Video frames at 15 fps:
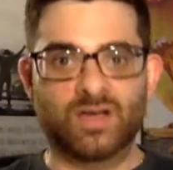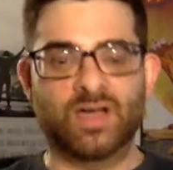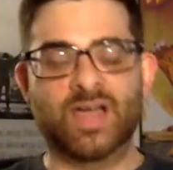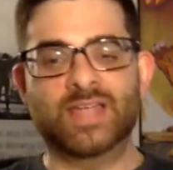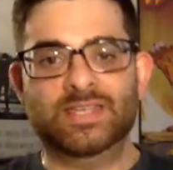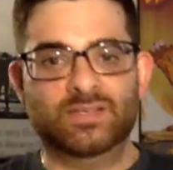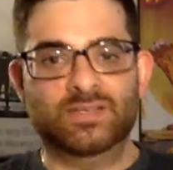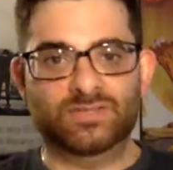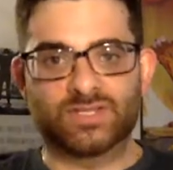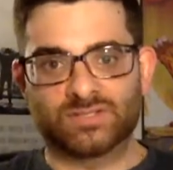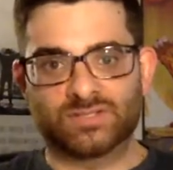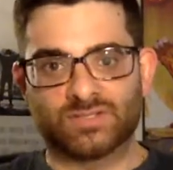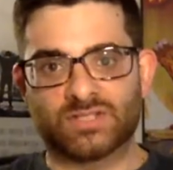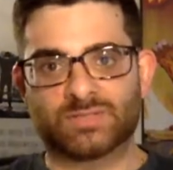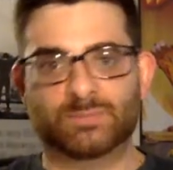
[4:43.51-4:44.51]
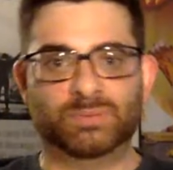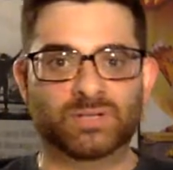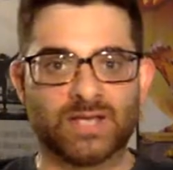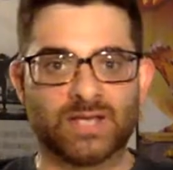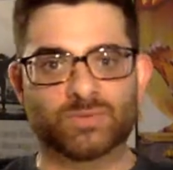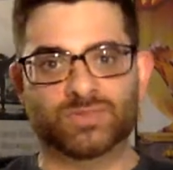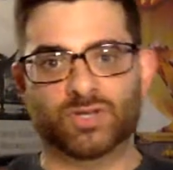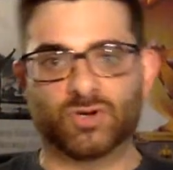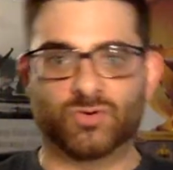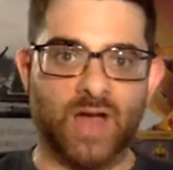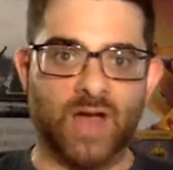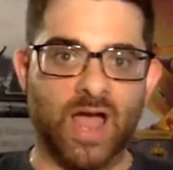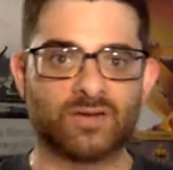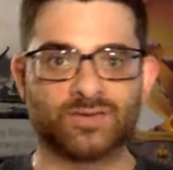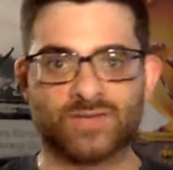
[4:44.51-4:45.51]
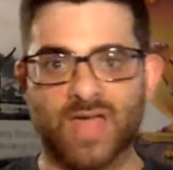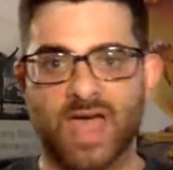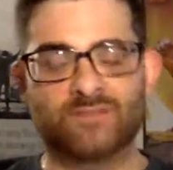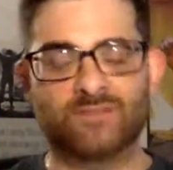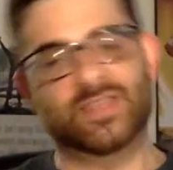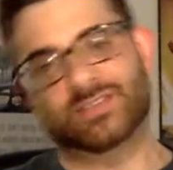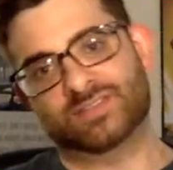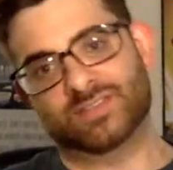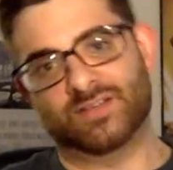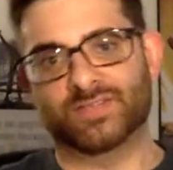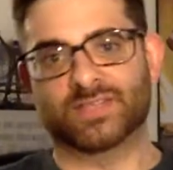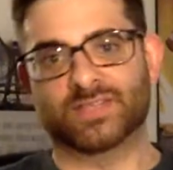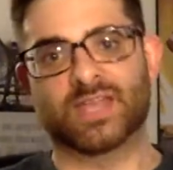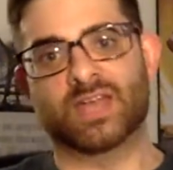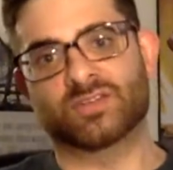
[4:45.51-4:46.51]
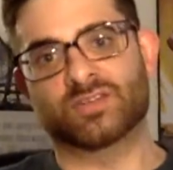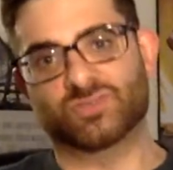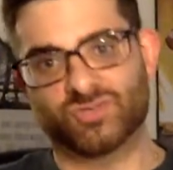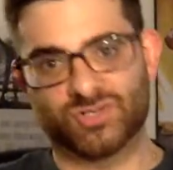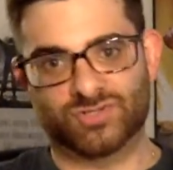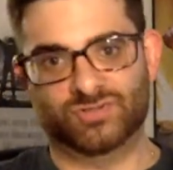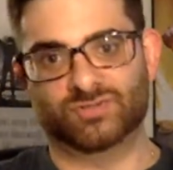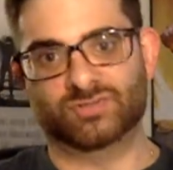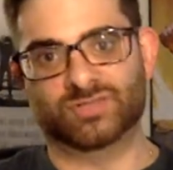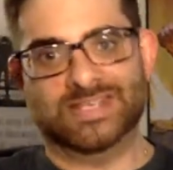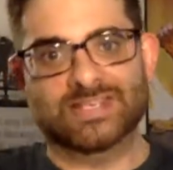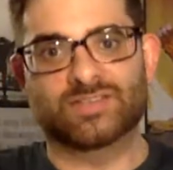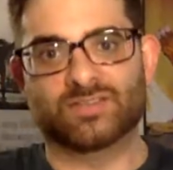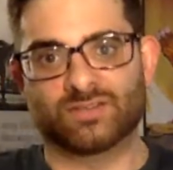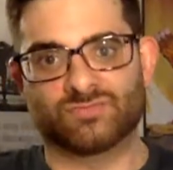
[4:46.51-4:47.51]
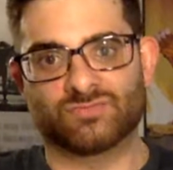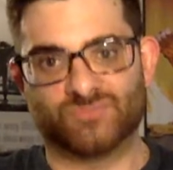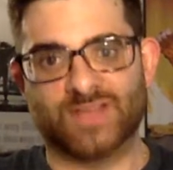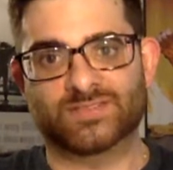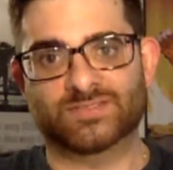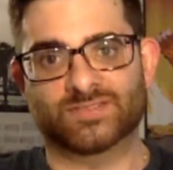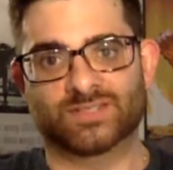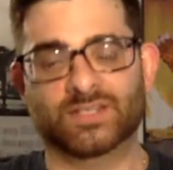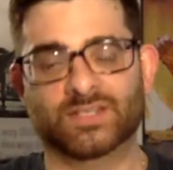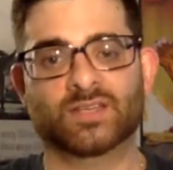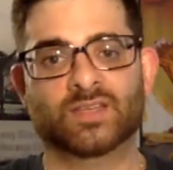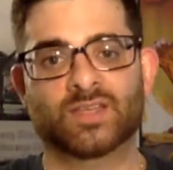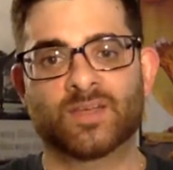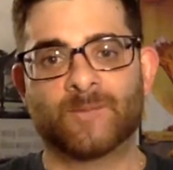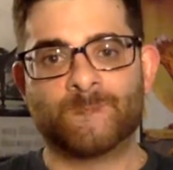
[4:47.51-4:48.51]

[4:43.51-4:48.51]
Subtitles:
A heel doesn't play with the crowd and have that stuff like that in a traditional heel in wrestling.